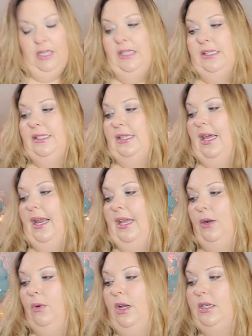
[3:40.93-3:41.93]
Instead, I
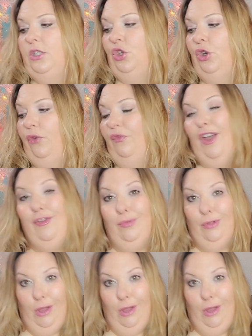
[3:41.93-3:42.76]
had run to Five